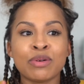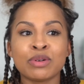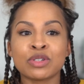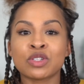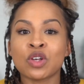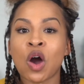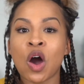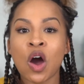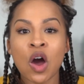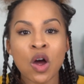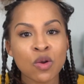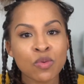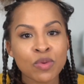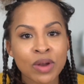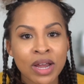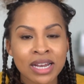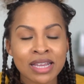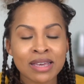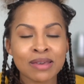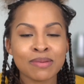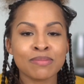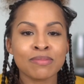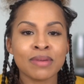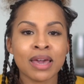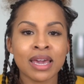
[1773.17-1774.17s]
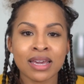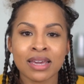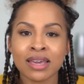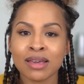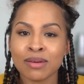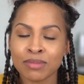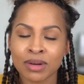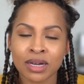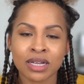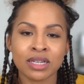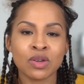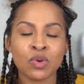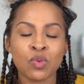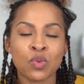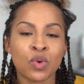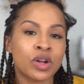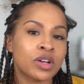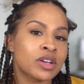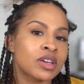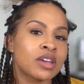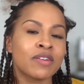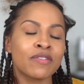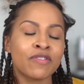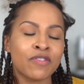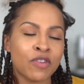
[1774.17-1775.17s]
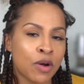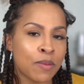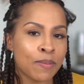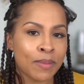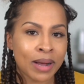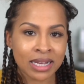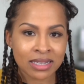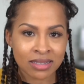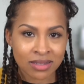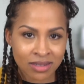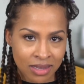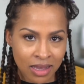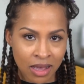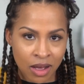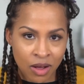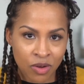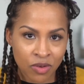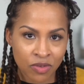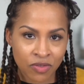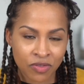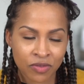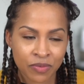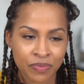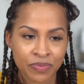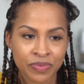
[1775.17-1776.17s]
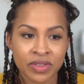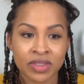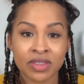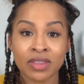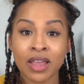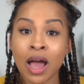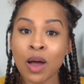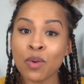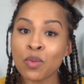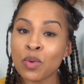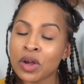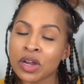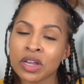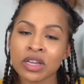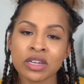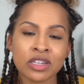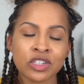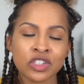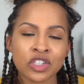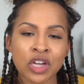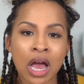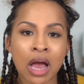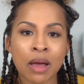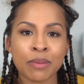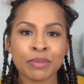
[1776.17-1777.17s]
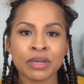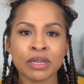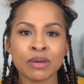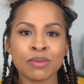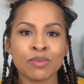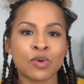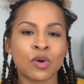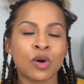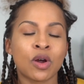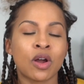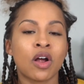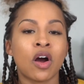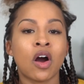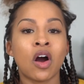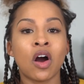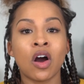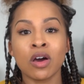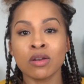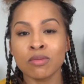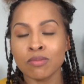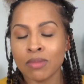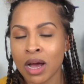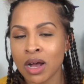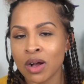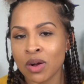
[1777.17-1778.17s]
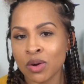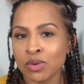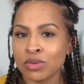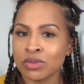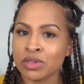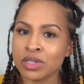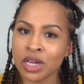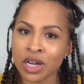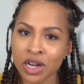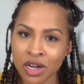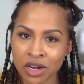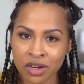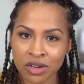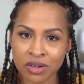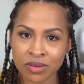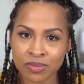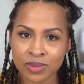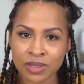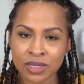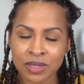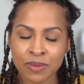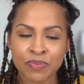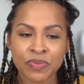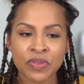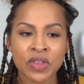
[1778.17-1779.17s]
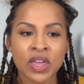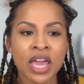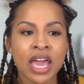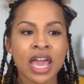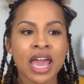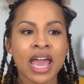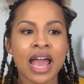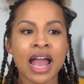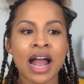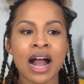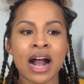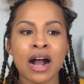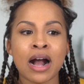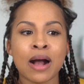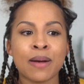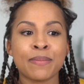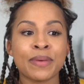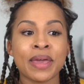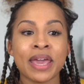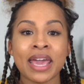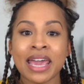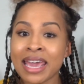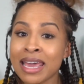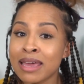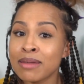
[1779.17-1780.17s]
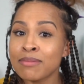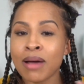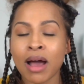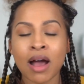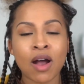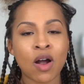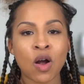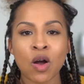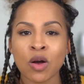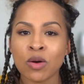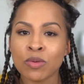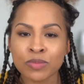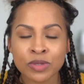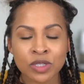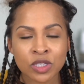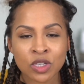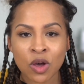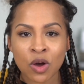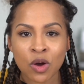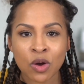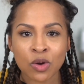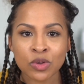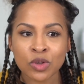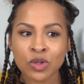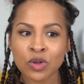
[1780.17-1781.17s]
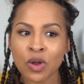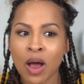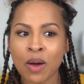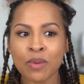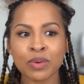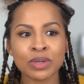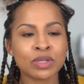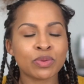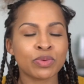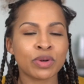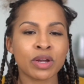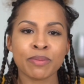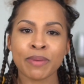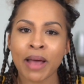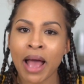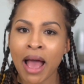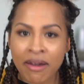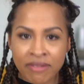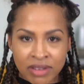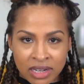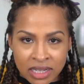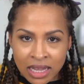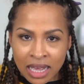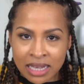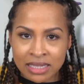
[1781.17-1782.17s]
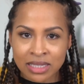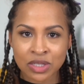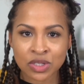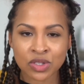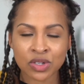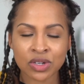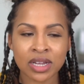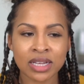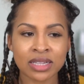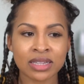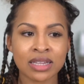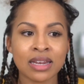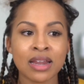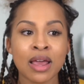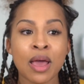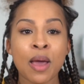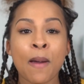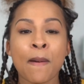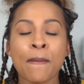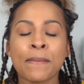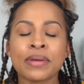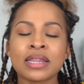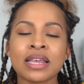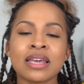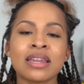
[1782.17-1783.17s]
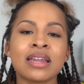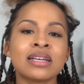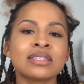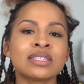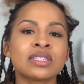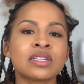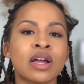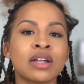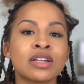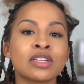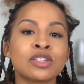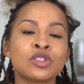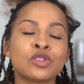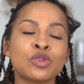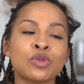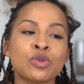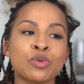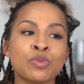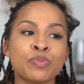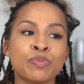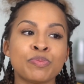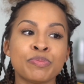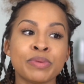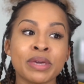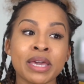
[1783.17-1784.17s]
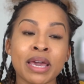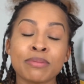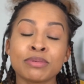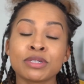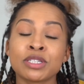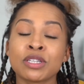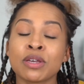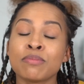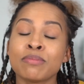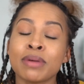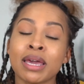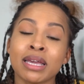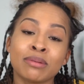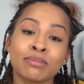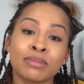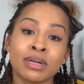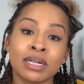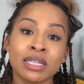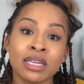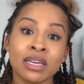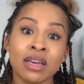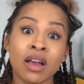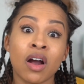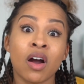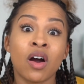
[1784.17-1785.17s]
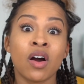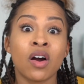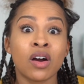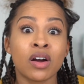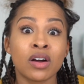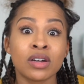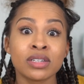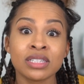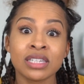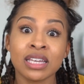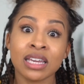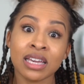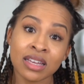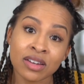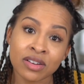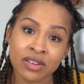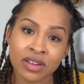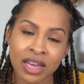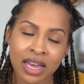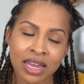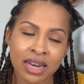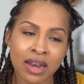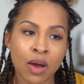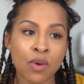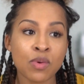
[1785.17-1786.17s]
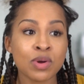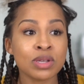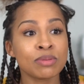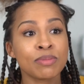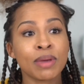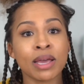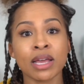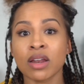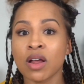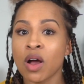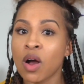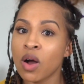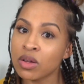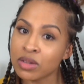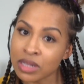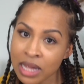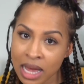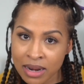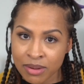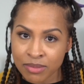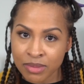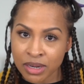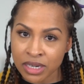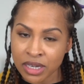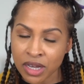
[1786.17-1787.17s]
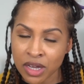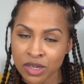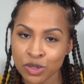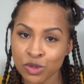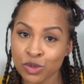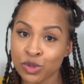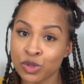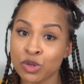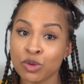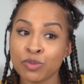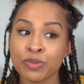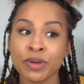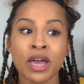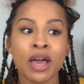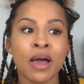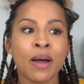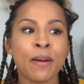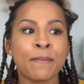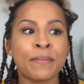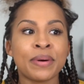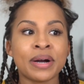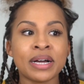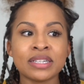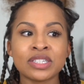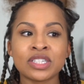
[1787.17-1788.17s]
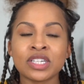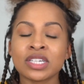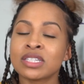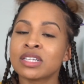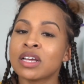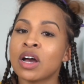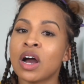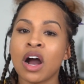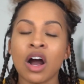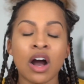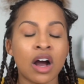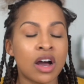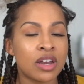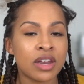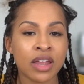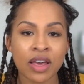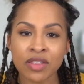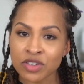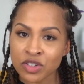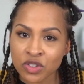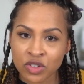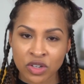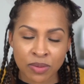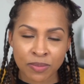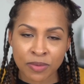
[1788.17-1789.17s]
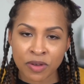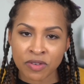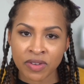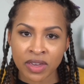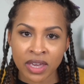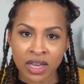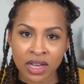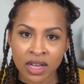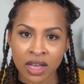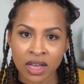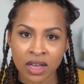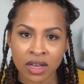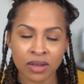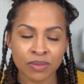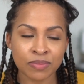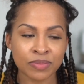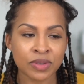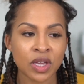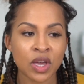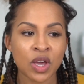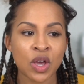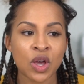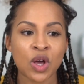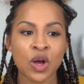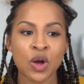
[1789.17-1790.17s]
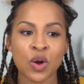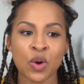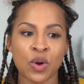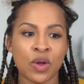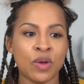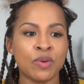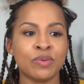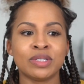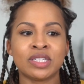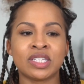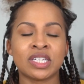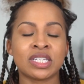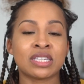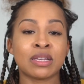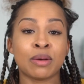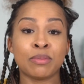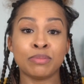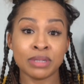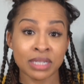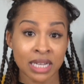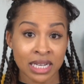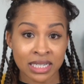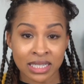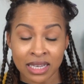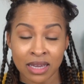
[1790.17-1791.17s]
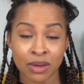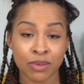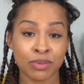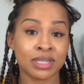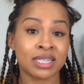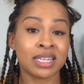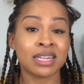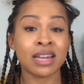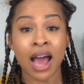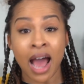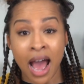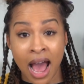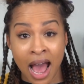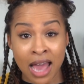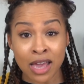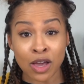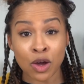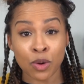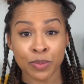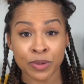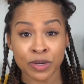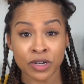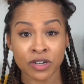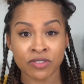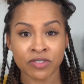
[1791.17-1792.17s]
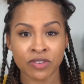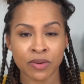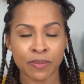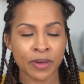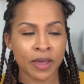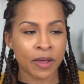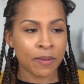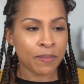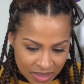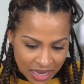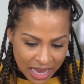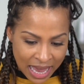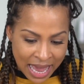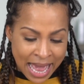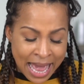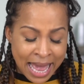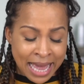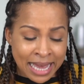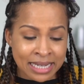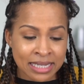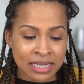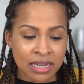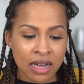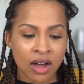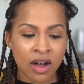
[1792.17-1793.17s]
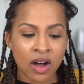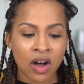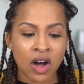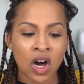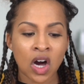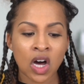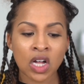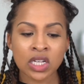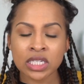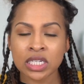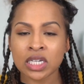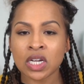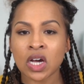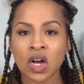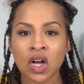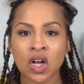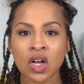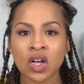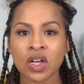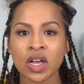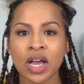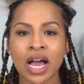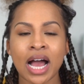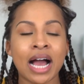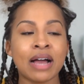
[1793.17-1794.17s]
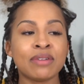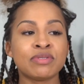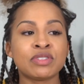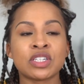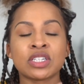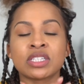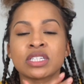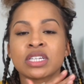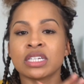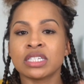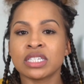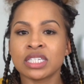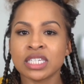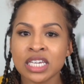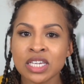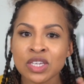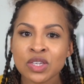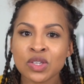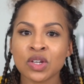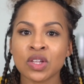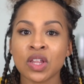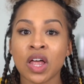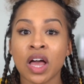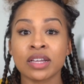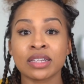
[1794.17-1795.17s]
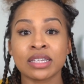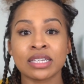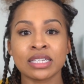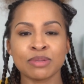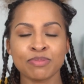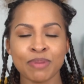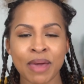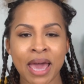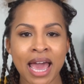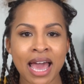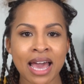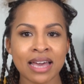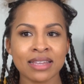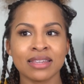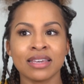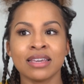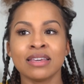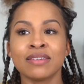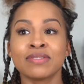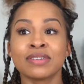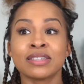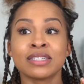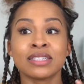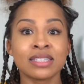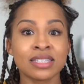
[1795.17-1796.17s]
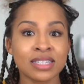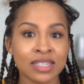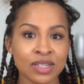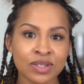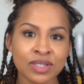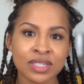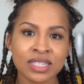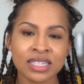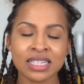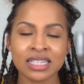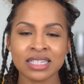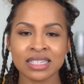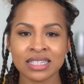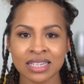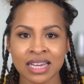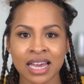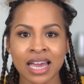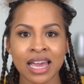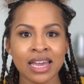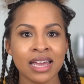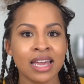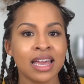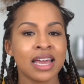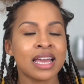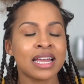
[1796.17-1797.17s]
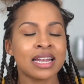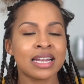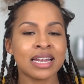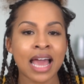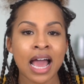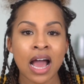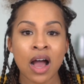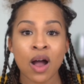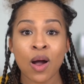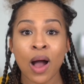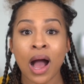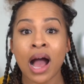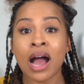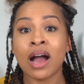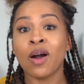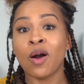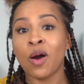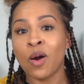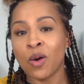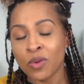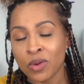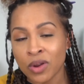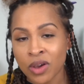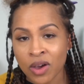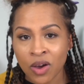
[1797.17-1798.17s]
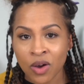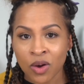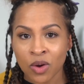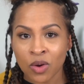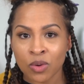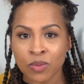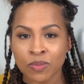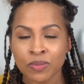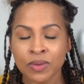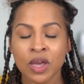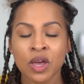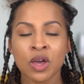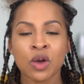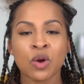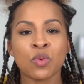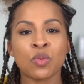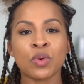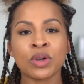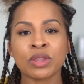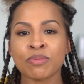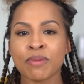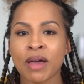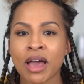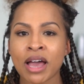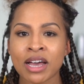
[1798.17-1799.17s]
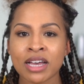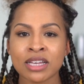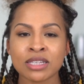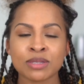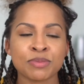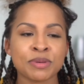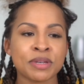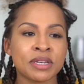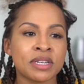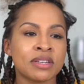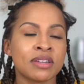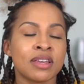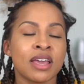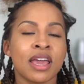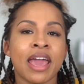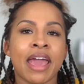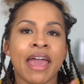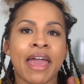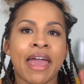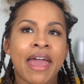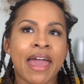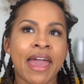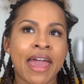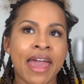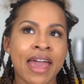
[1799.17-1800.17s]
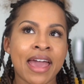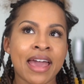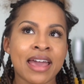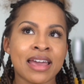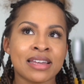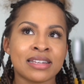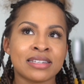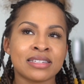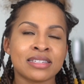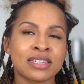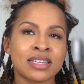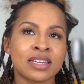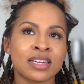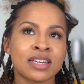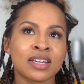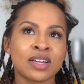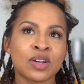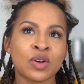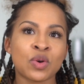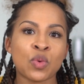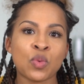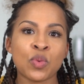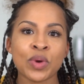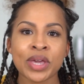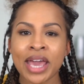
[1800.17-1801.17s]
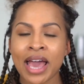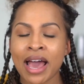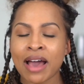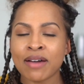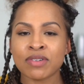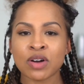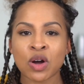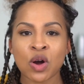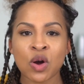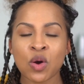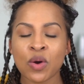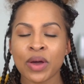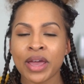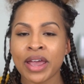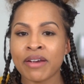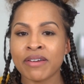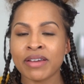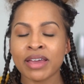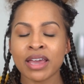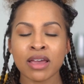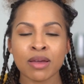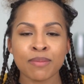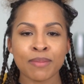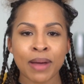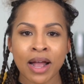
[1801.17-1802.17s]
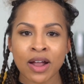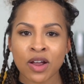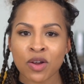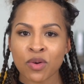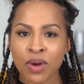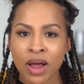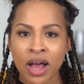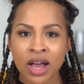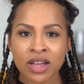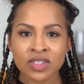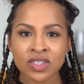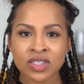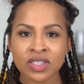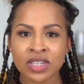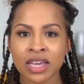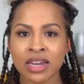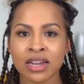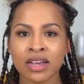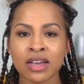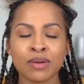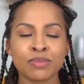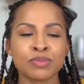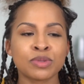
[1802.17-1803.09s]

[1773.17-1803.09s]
already making money working for myself, not working a job anymore, on my own terms, in my home. So, I wasn't worried about having a license or nothing. But then I started to be able to make money on the internet. And I wasn't making a whole lot of money on YouTube, but just another stream of income. It was just a blessing. It was an eye-opener for me. And all in all, I've just continued along this path, even still to this day. Now I own a home with my husband, and we have a whole area in my garage set up